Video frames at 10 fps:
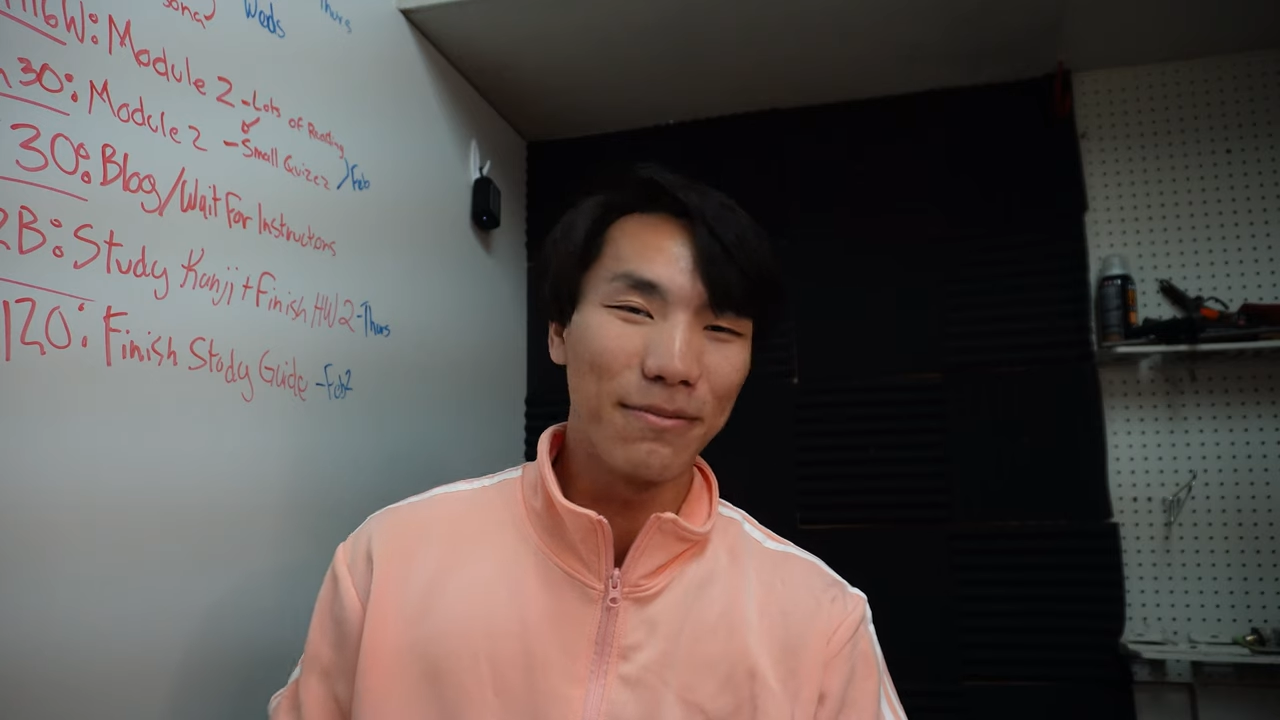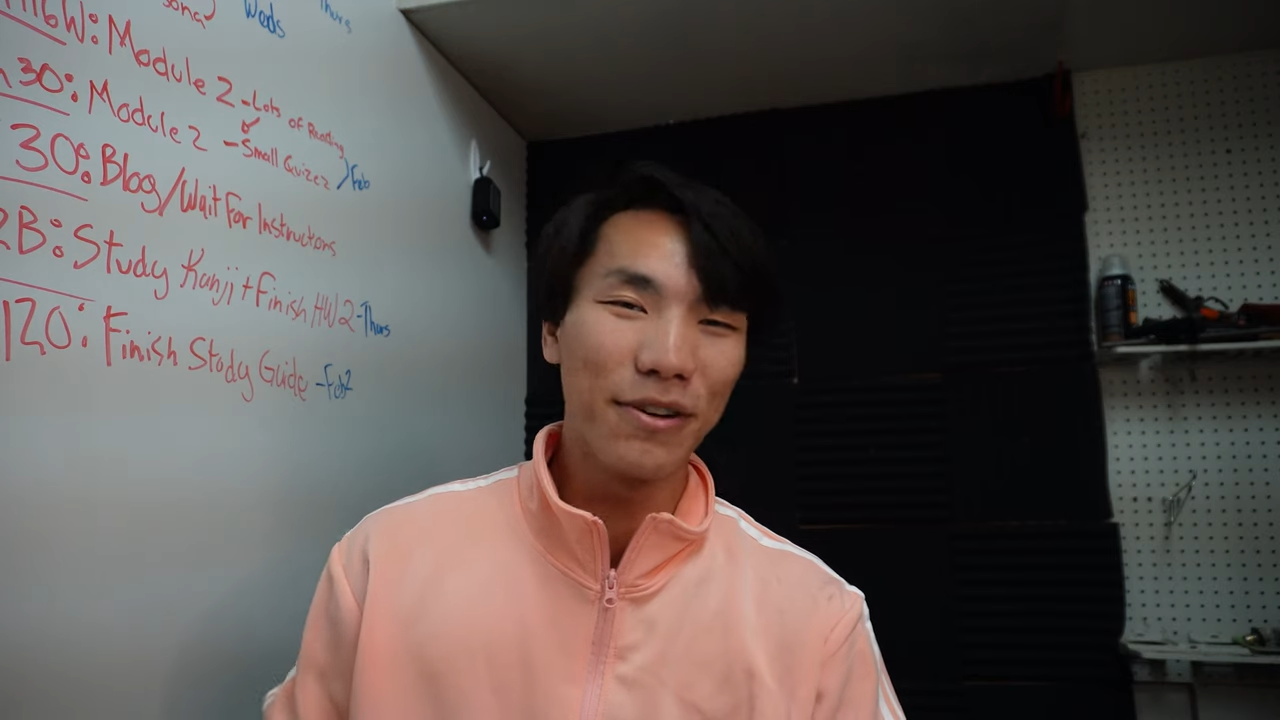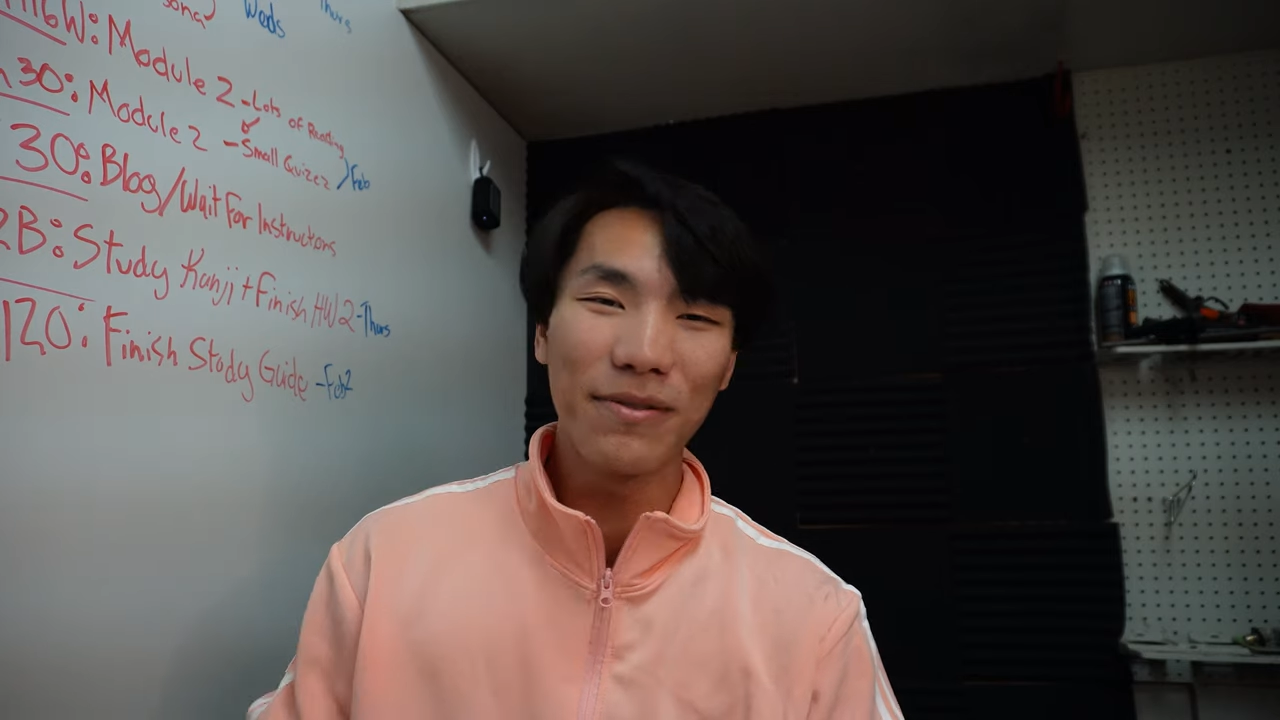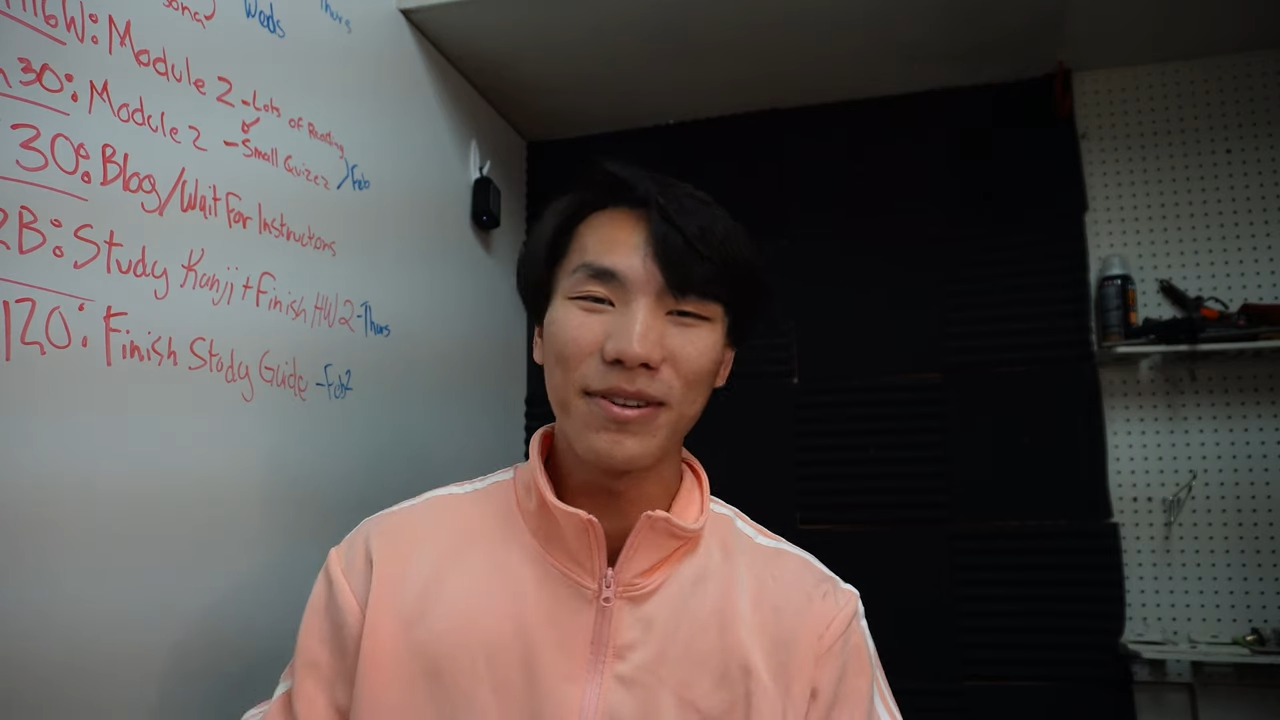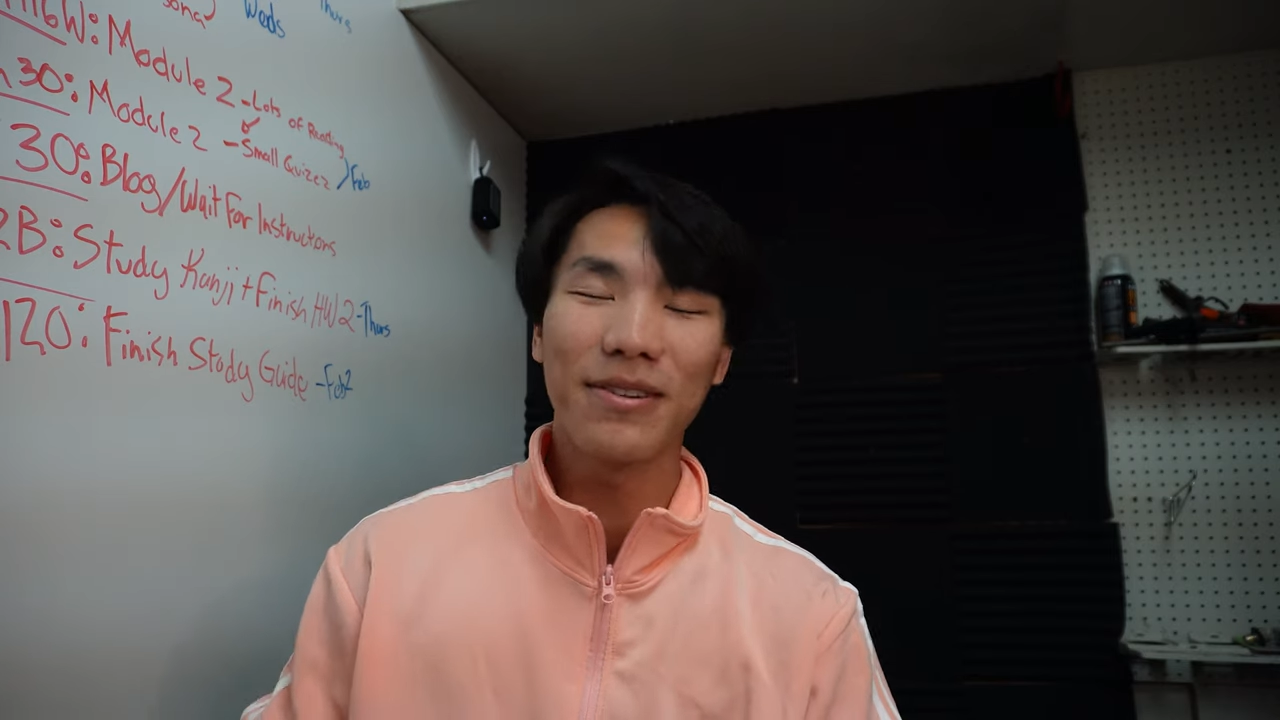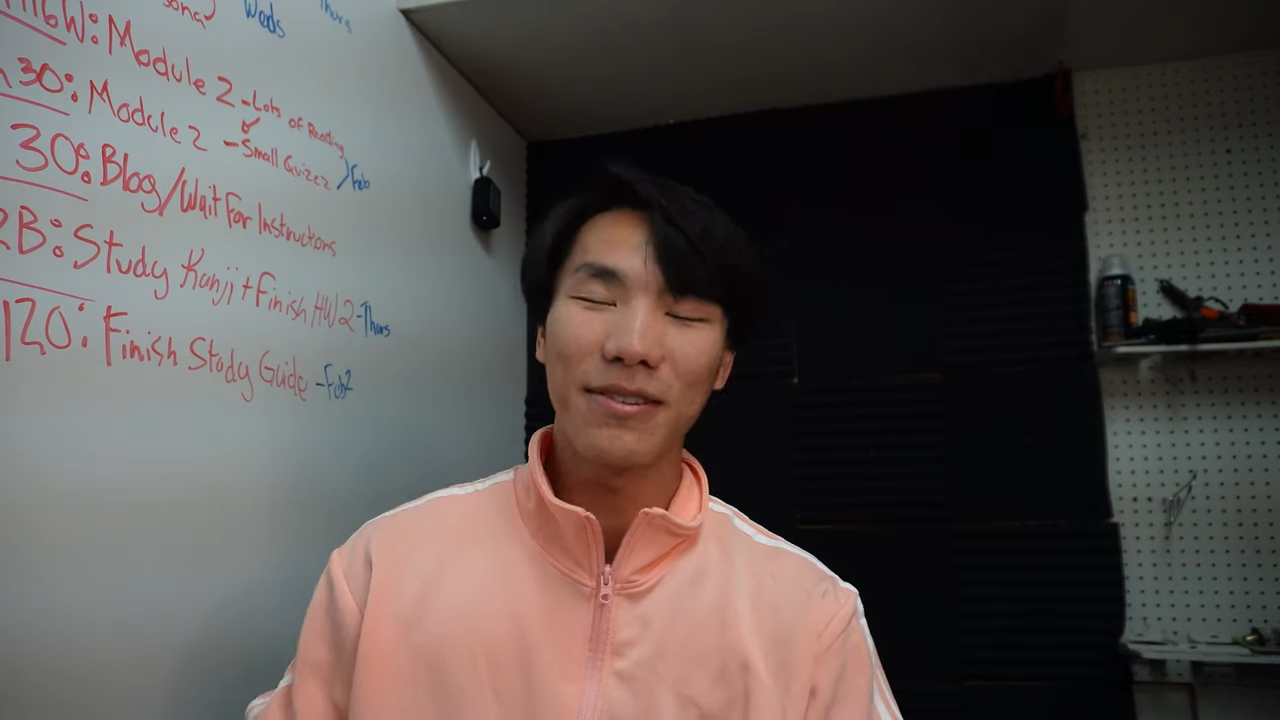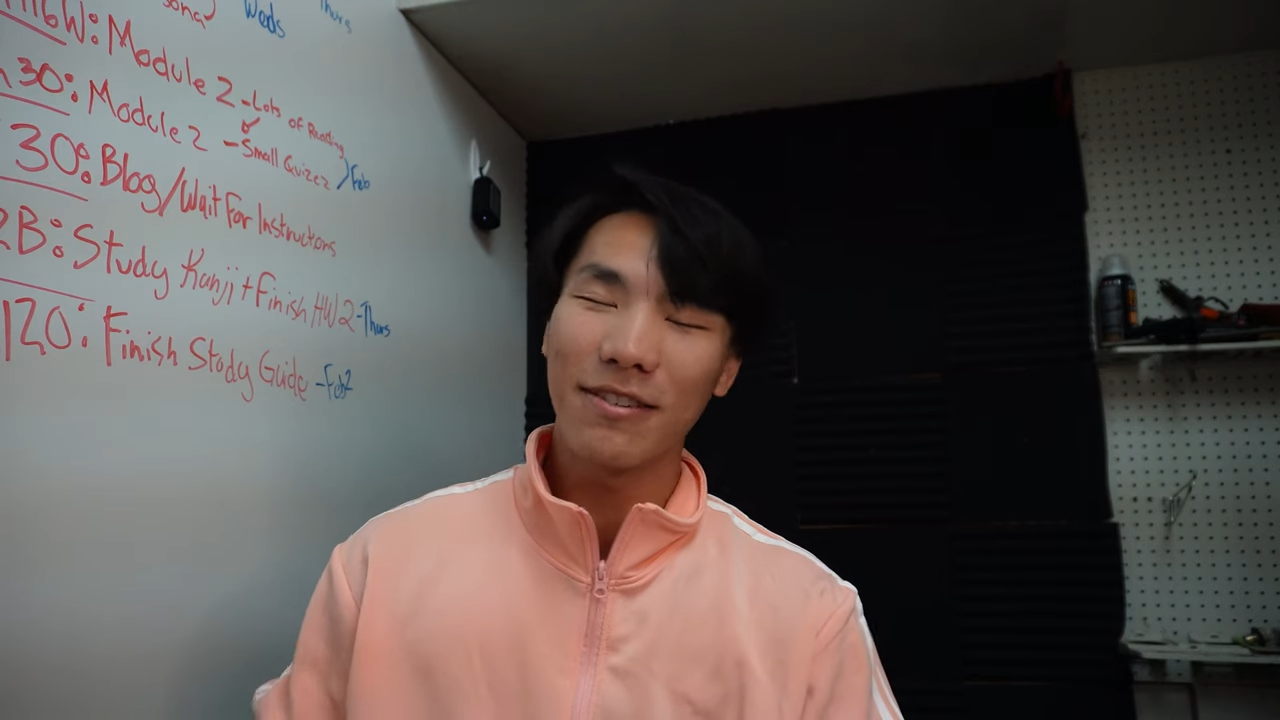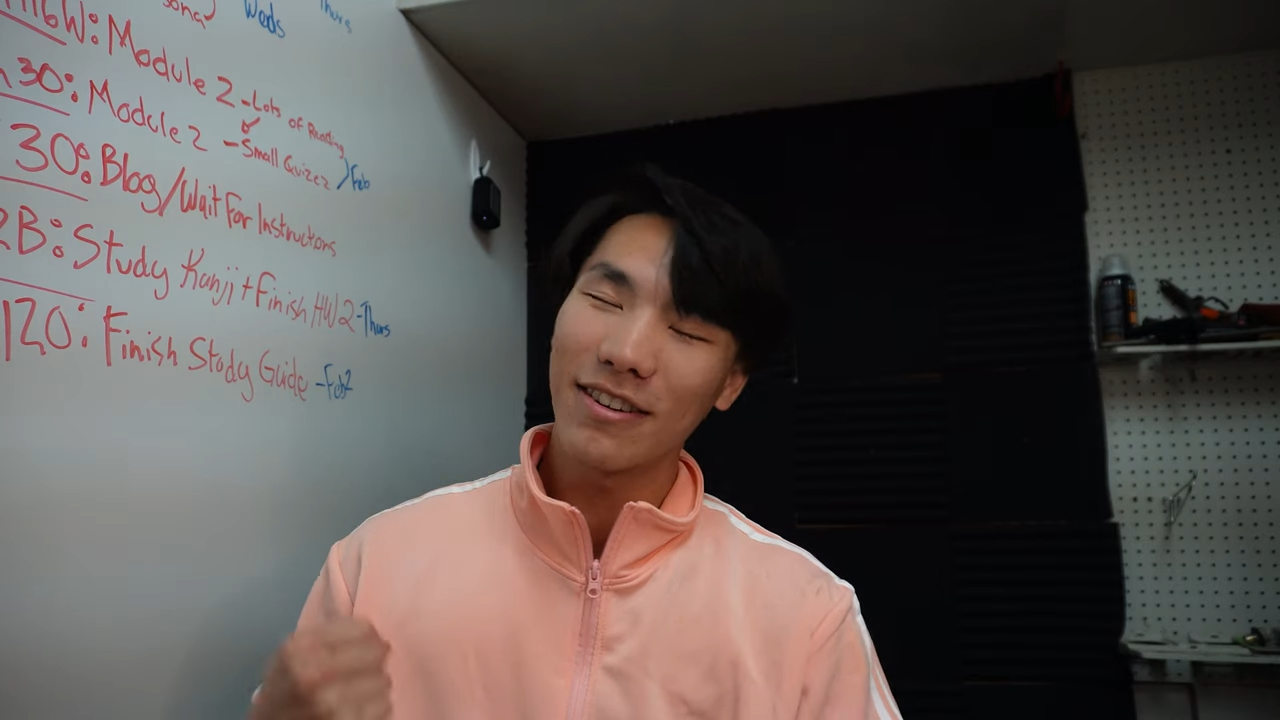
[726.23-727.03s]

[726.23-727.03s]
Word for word: moving.